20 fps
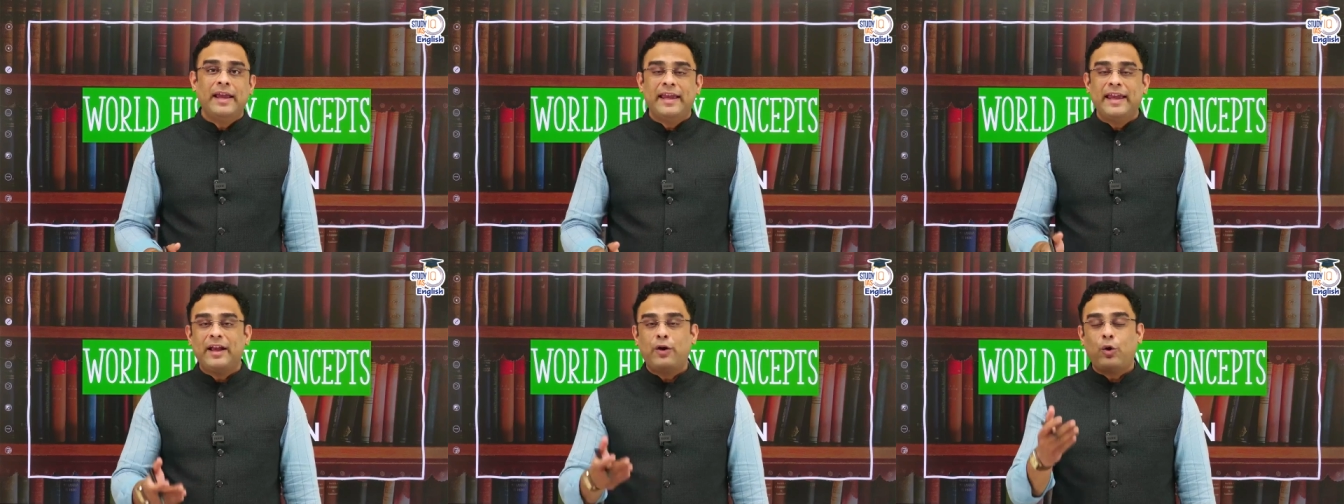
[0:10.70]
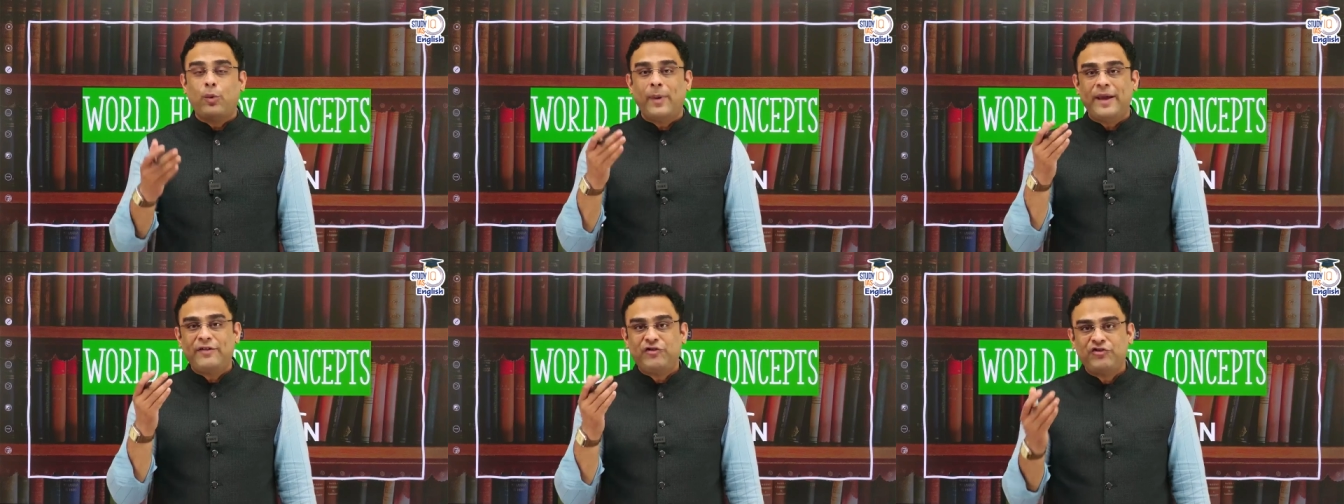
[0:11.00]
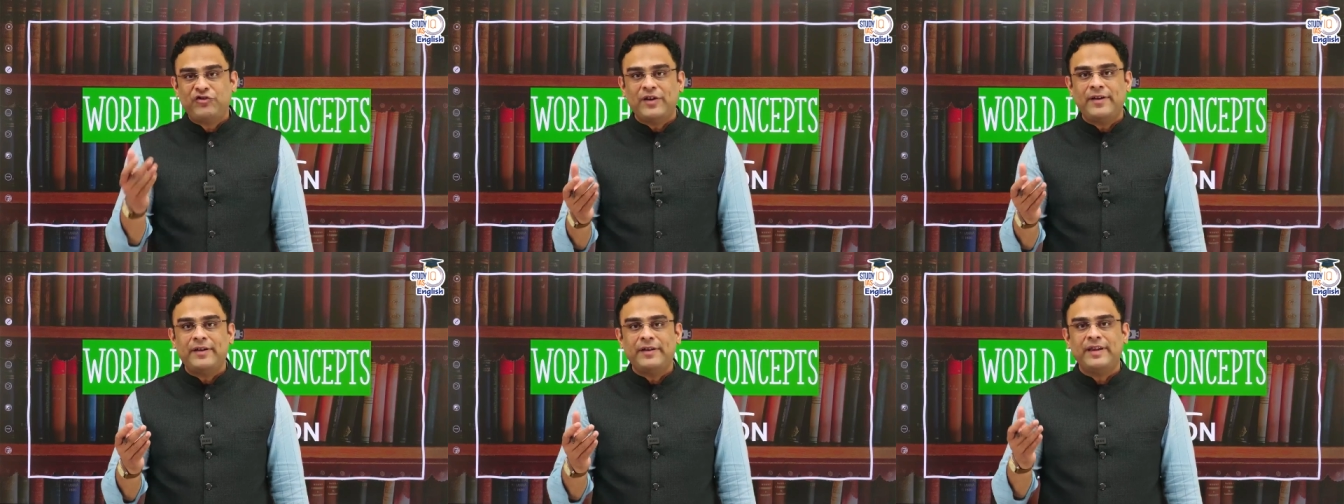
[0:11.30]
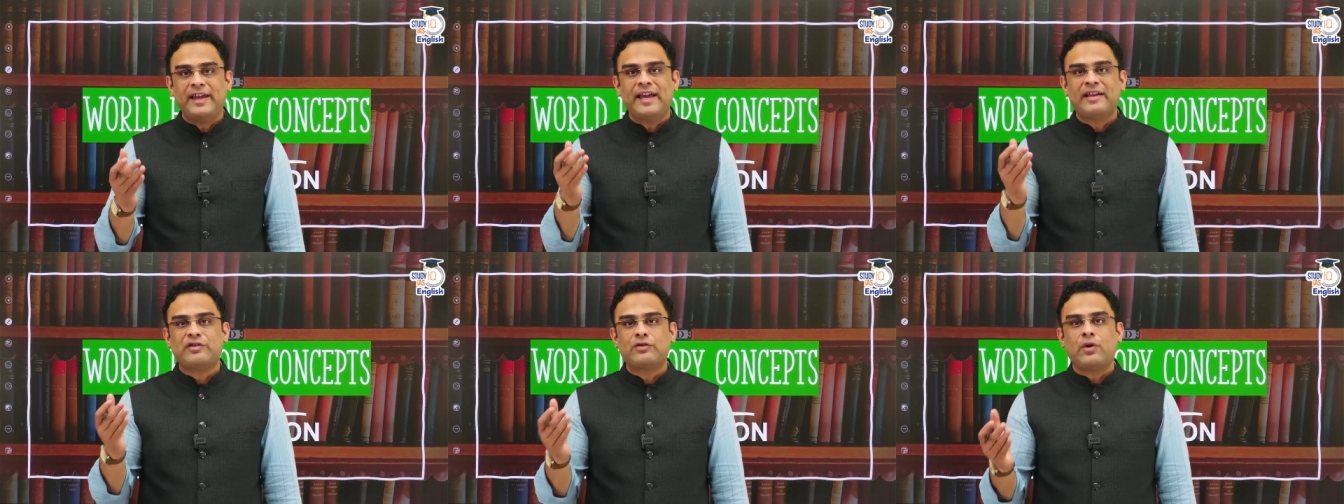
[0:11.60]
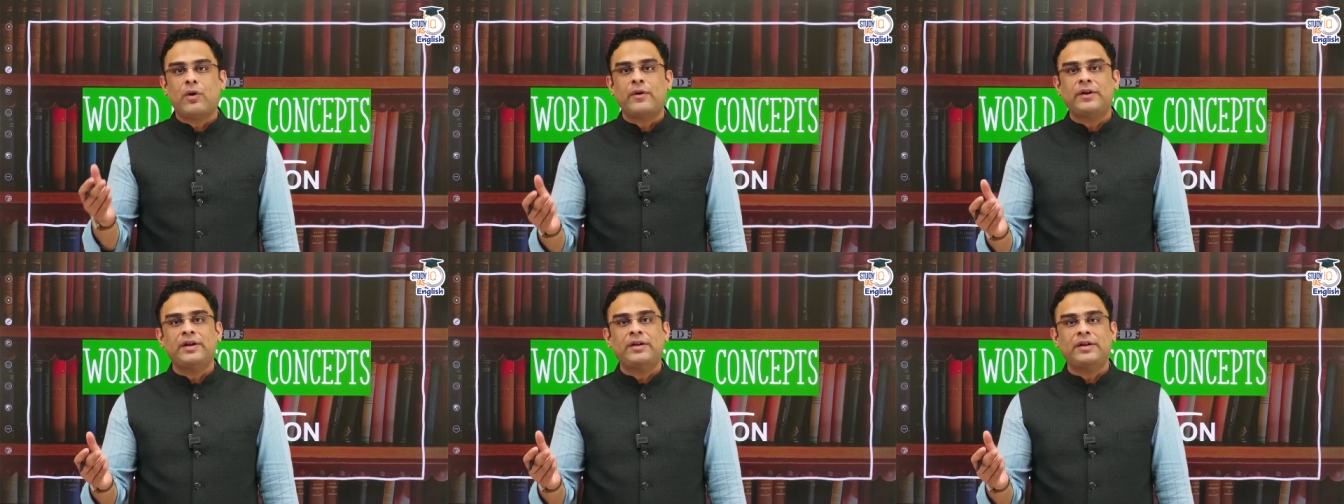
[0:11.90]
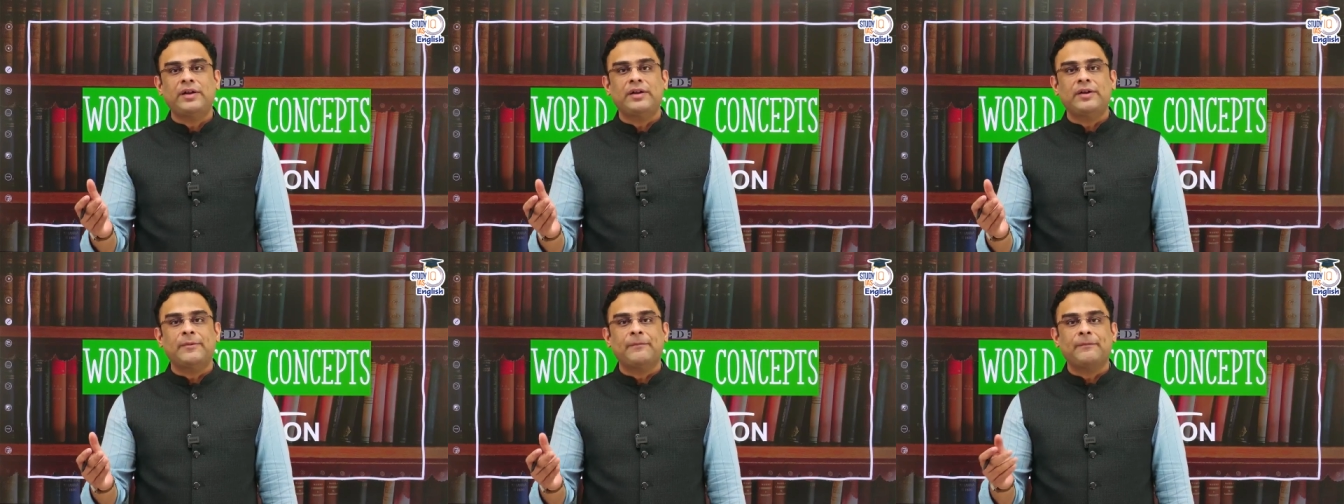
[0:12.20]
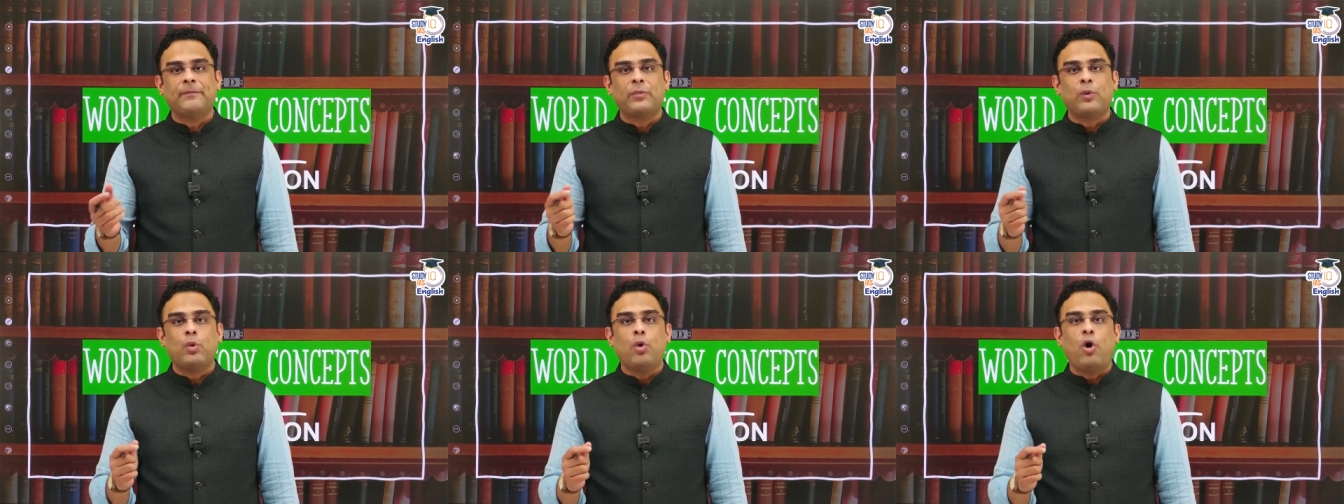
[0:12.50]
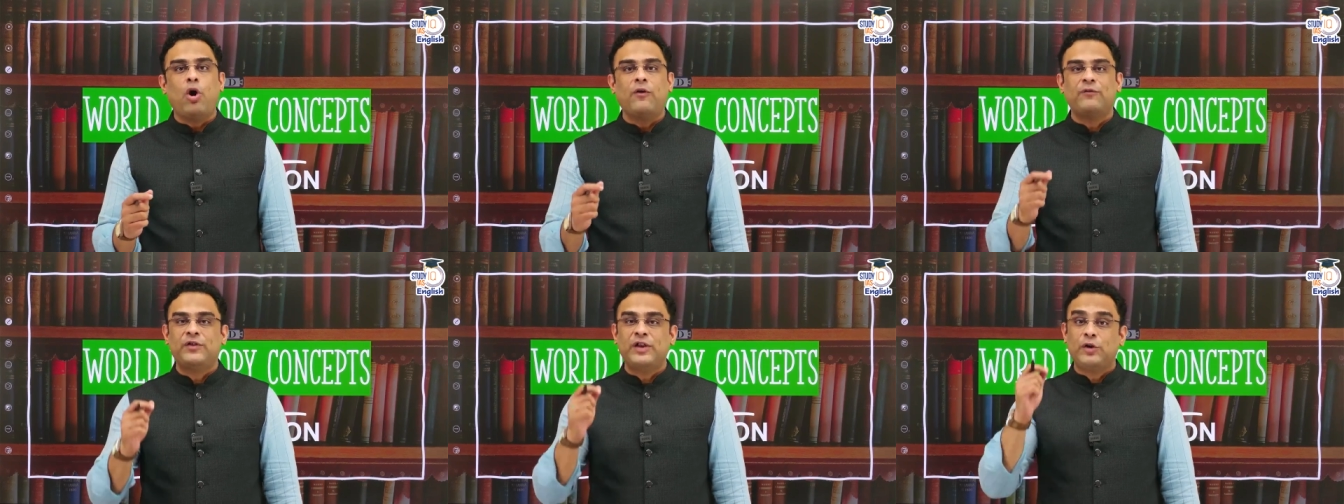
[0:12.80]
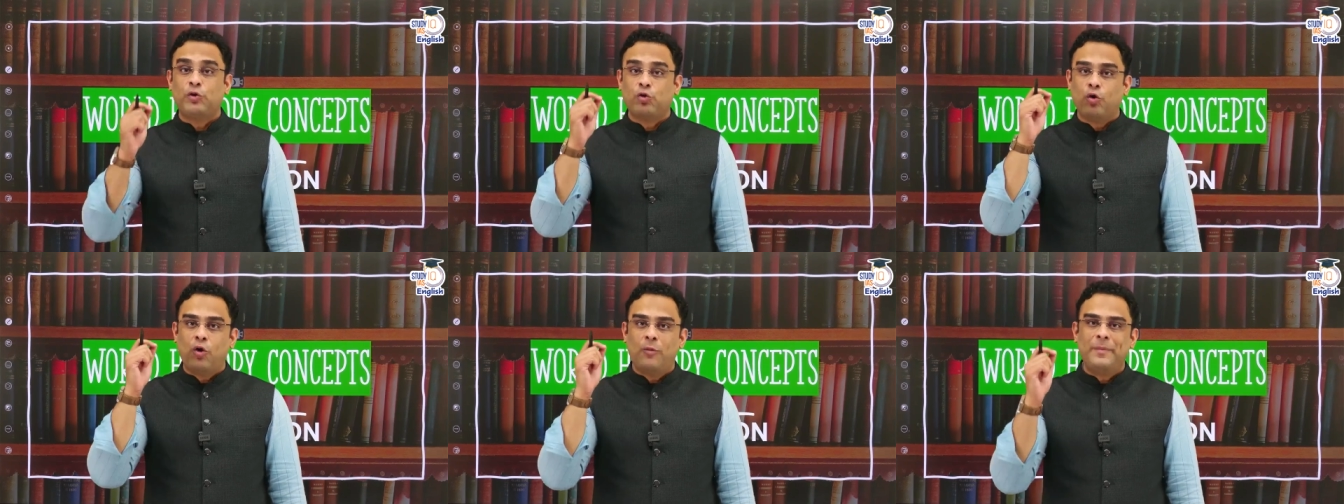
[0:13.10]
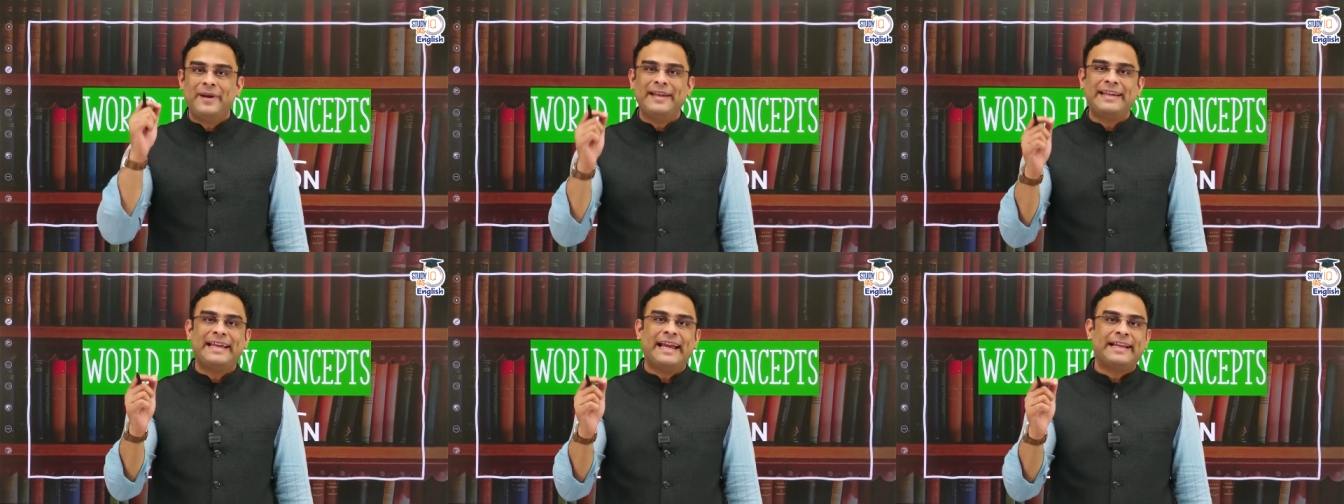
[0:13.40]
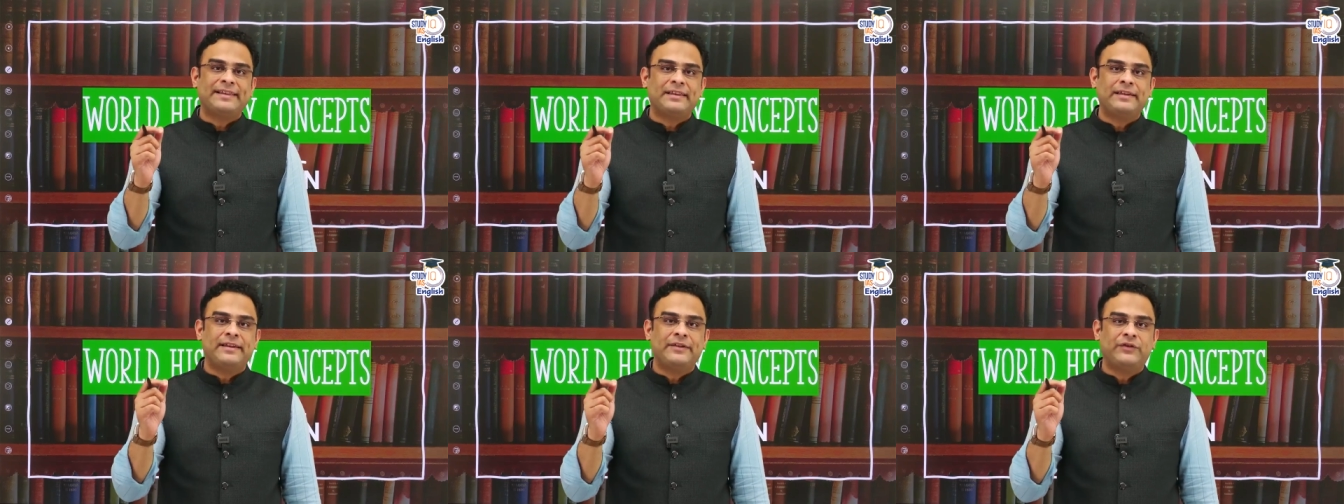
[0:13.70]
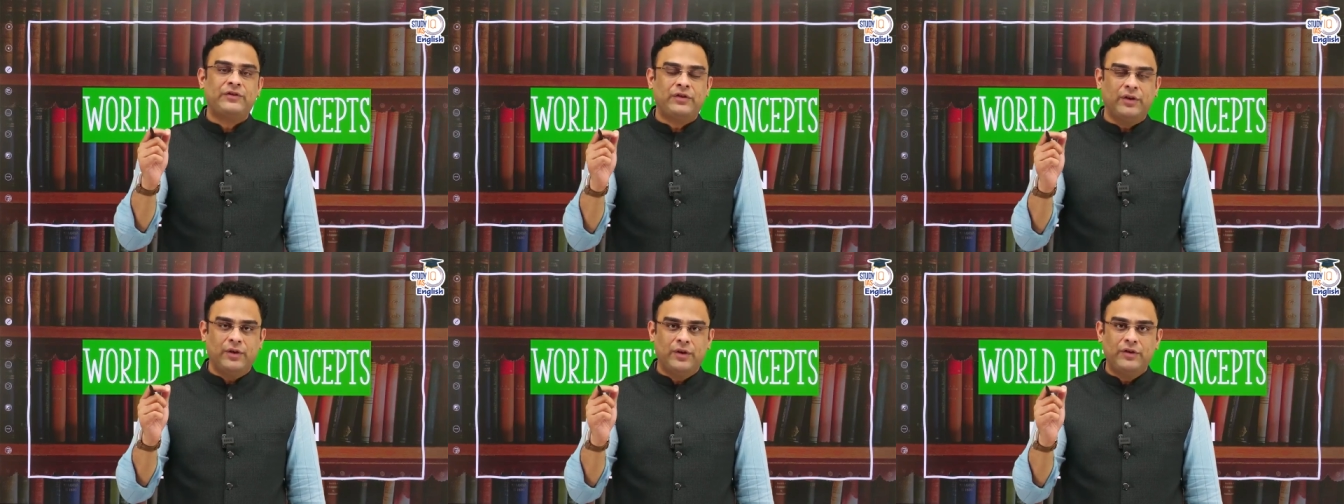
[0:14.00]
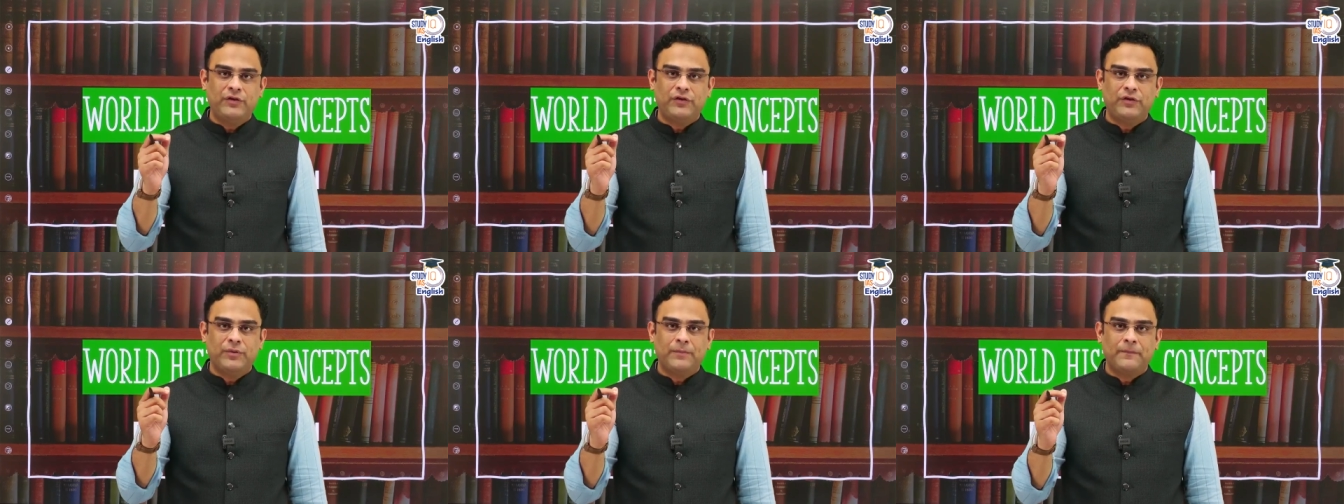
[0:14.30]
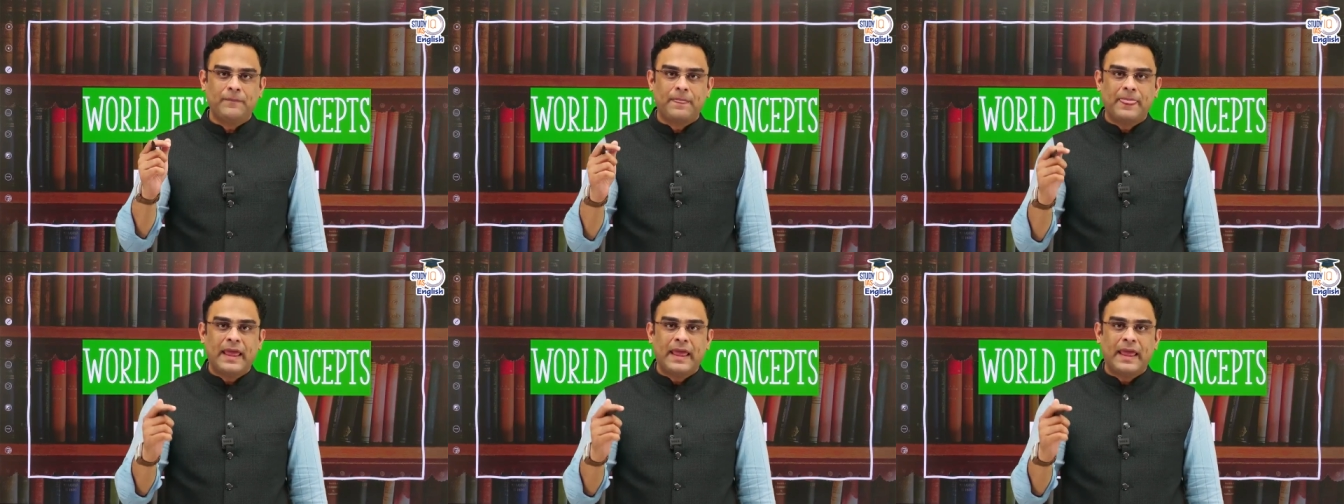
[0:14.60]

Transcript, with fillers: He questioned the authority of the Roman Catholic Church